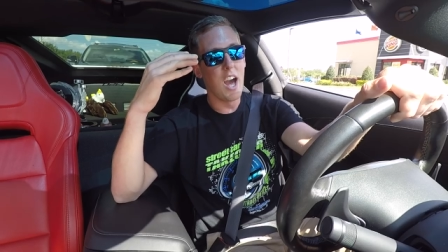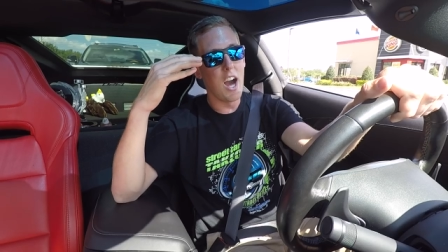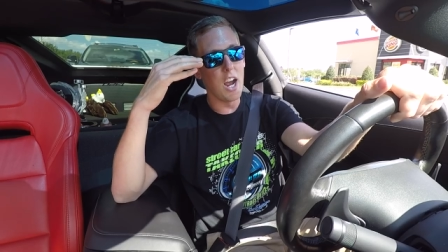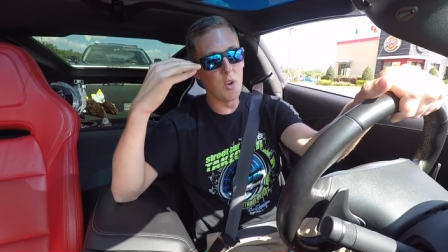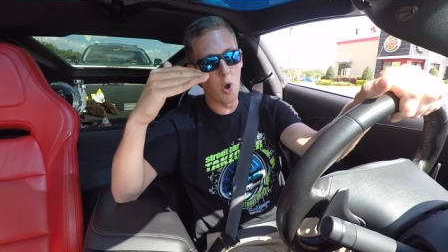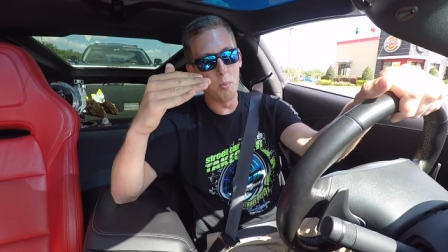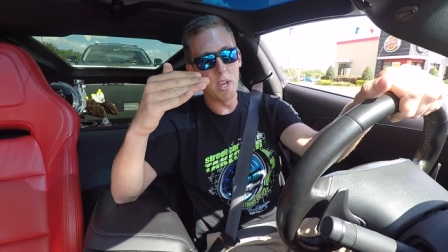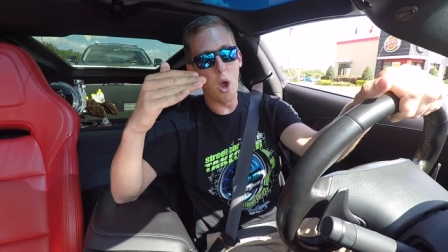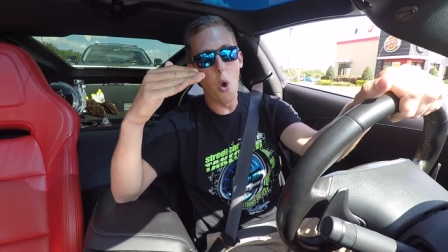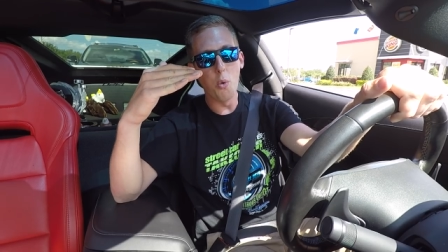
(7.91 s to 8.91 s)
And he
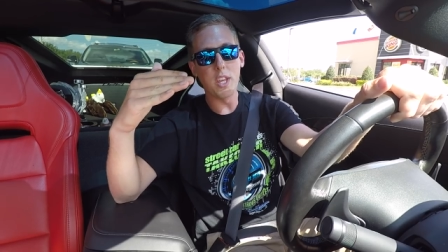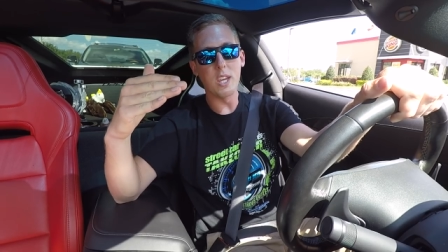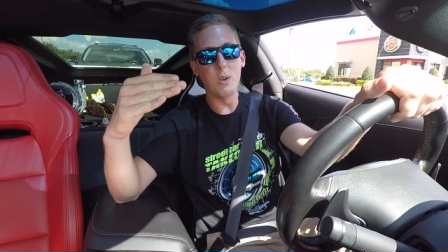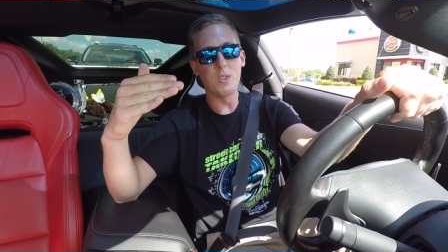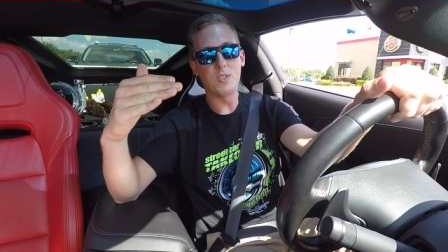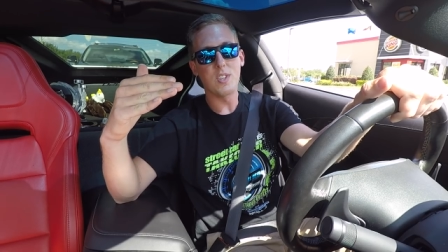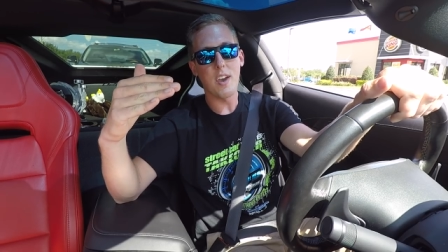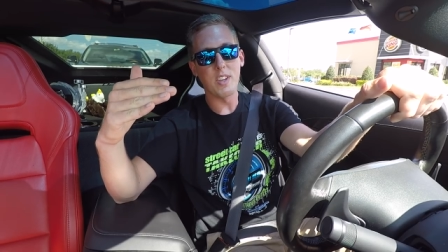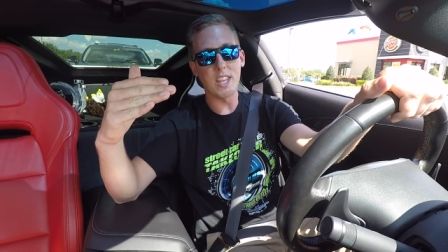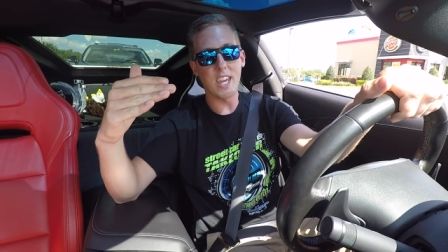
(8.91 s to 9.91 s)
also takes his car
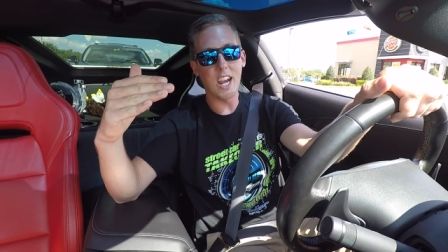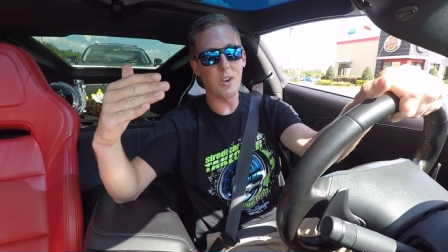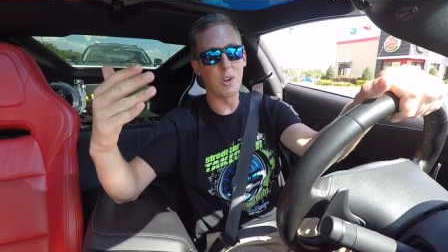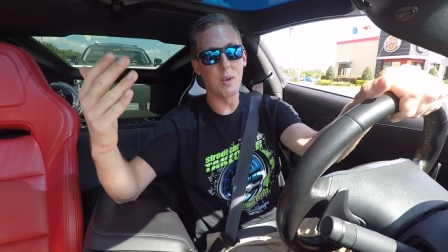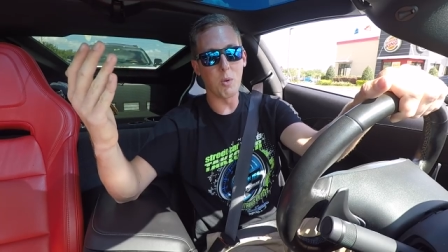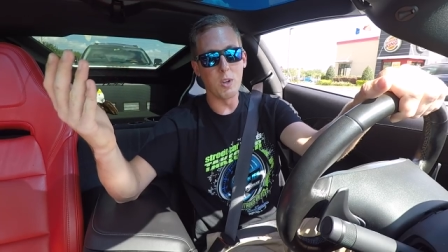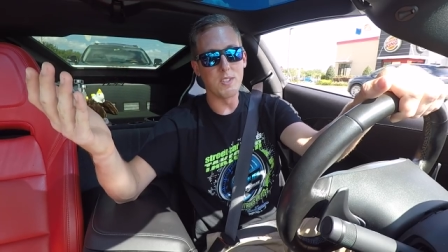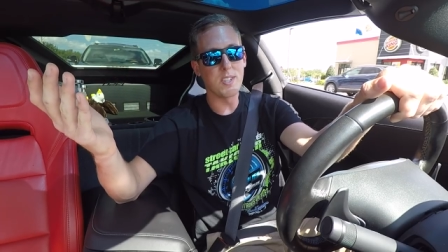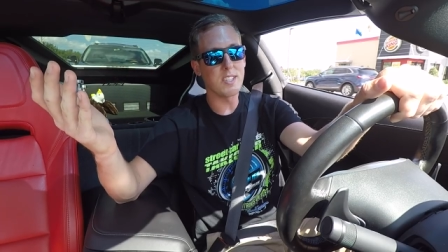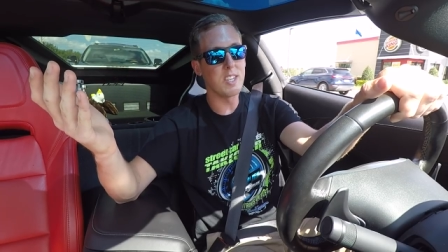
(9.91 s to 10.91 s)
to the
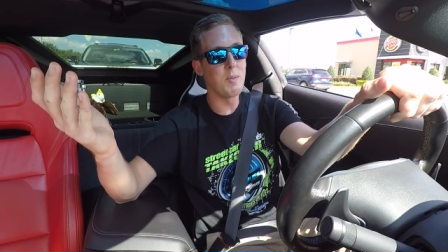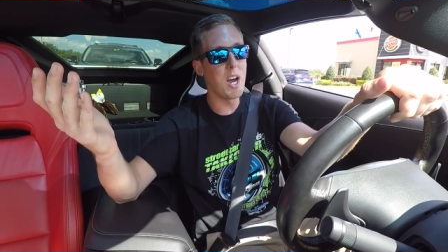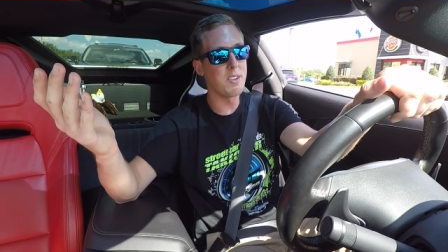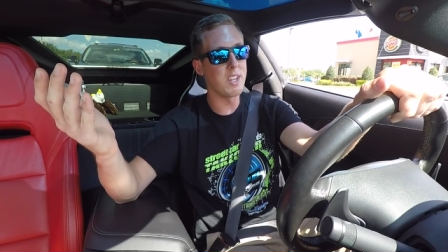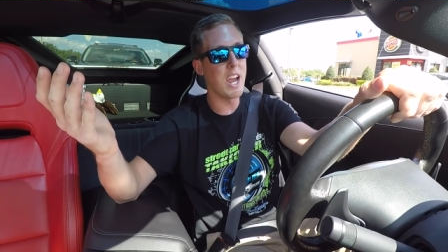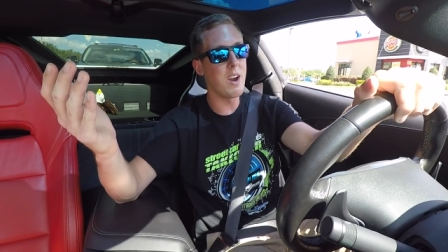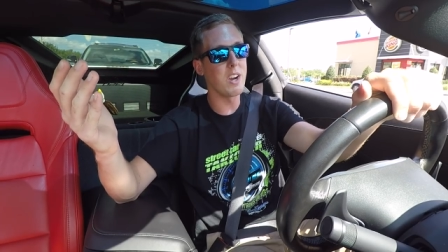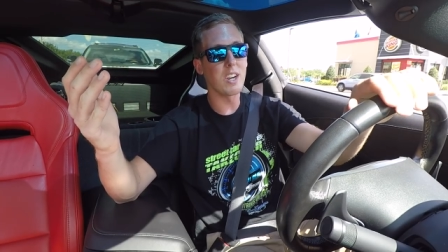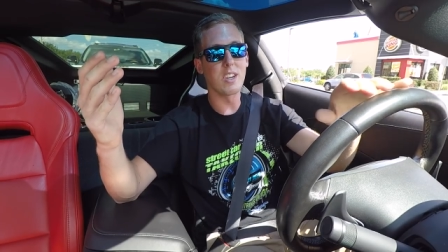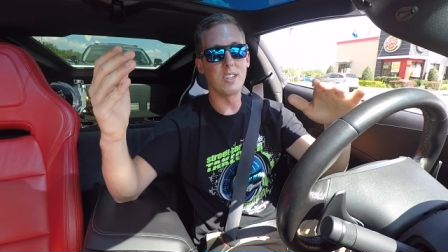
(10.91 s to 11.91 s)
bottom of 7th gear,
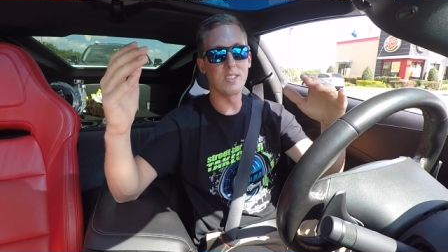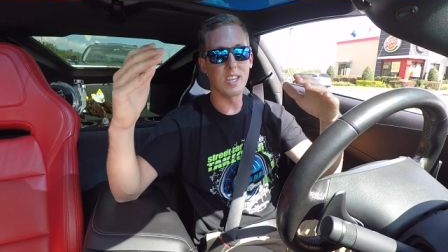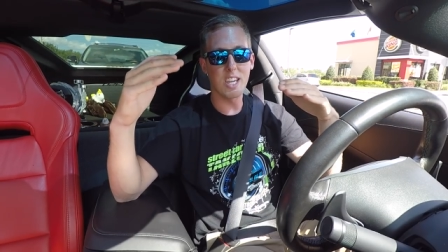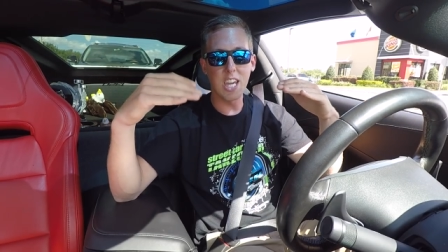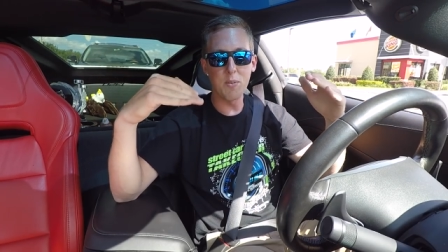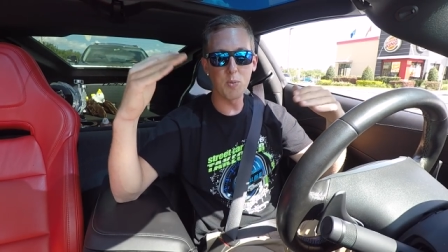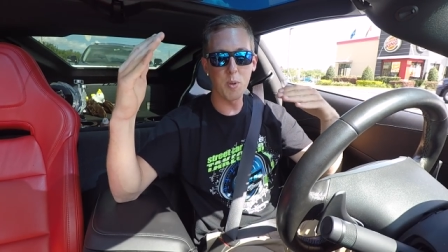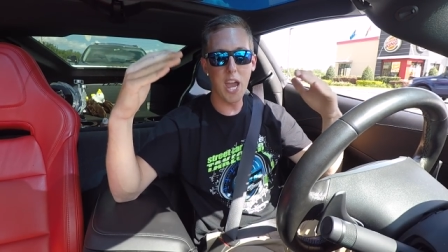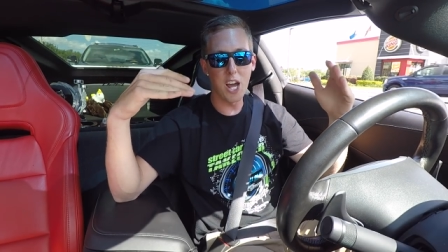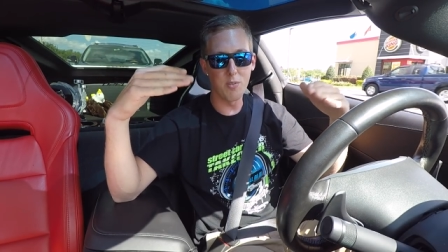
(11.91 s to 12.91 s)
which is quite
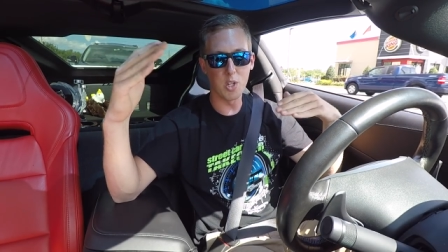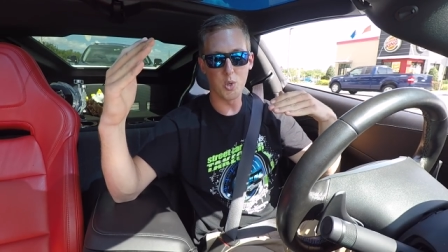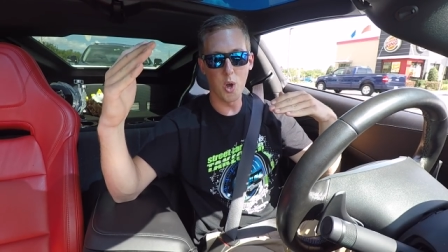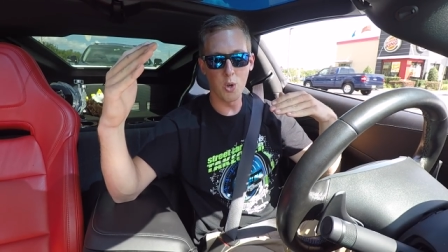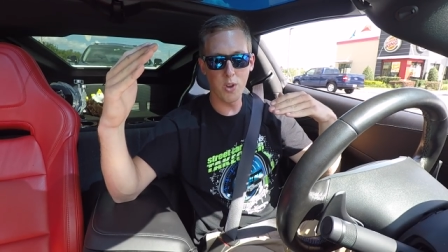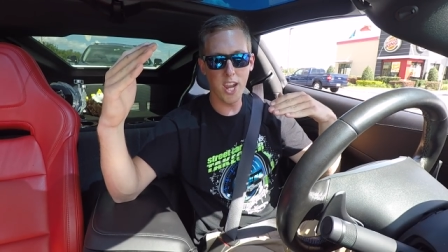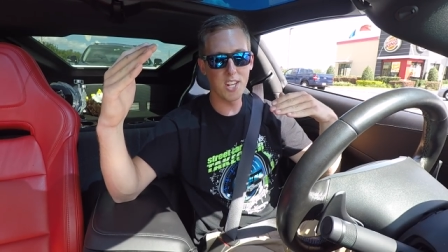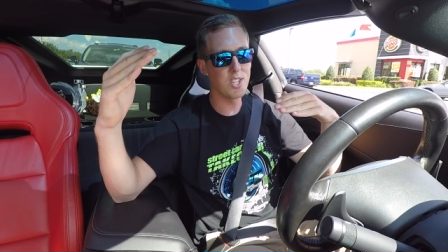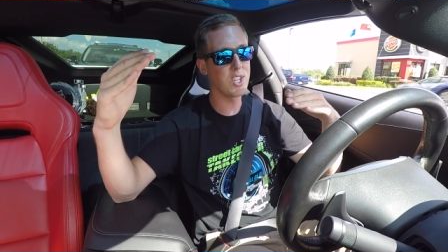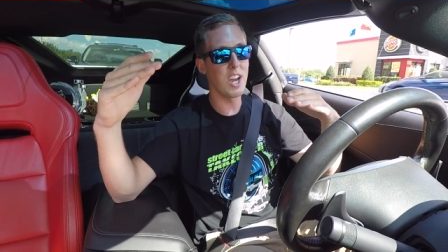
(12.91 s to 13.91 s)
stupid, probably
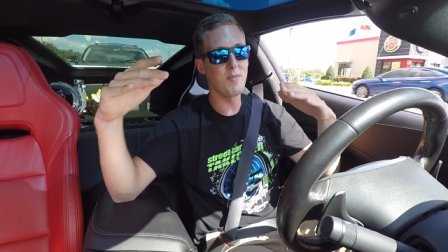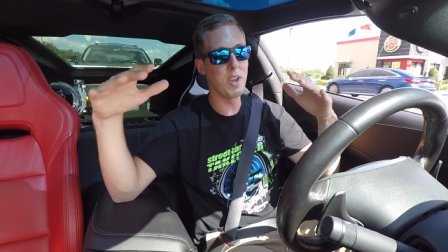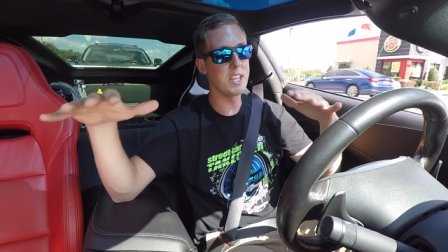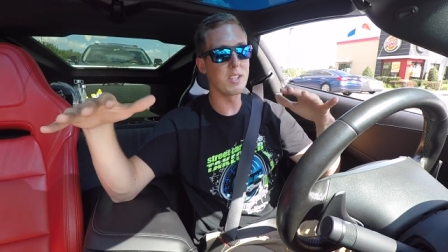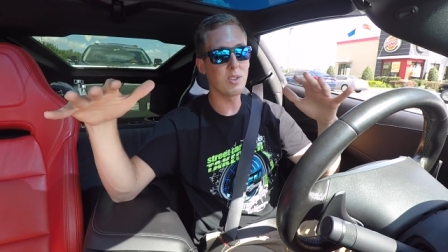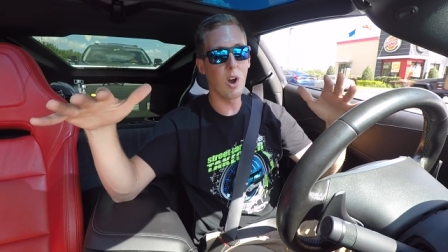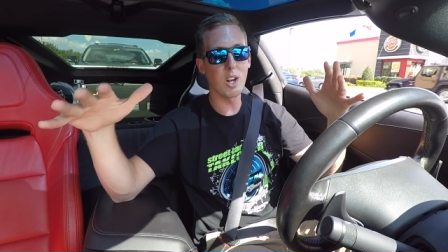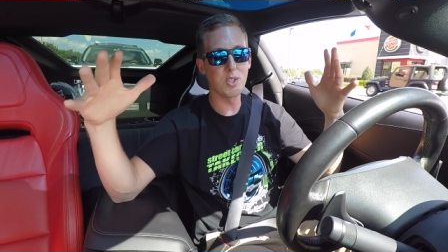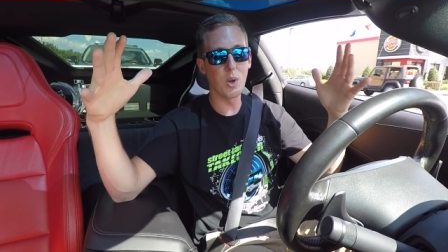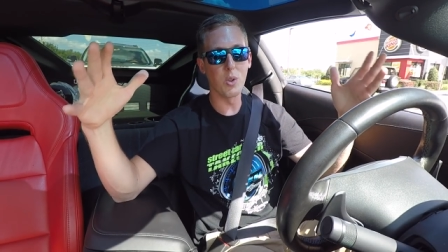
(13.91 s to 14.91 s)
bad for the engine,
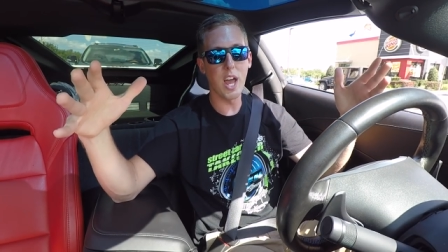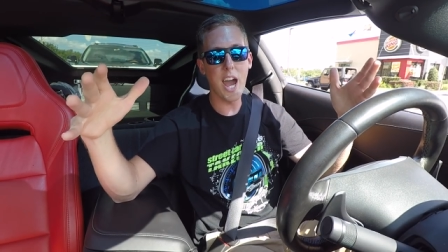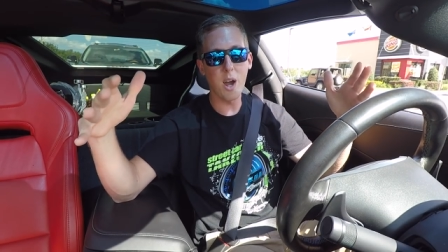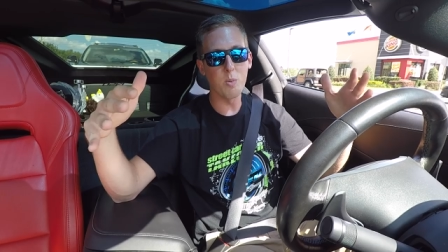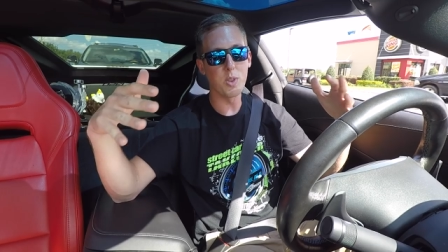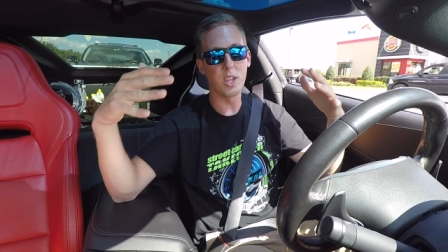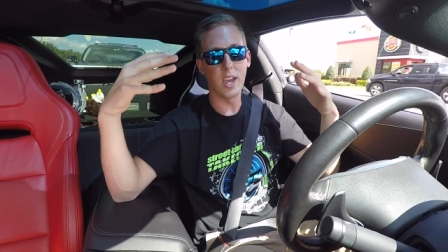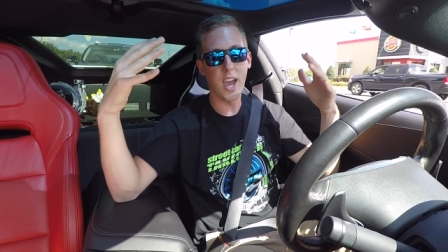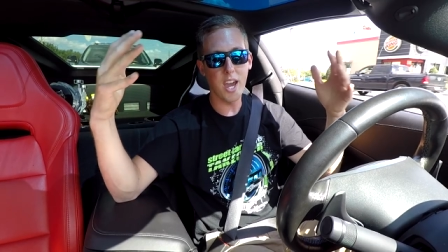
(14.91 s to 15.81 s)
but let's get to it.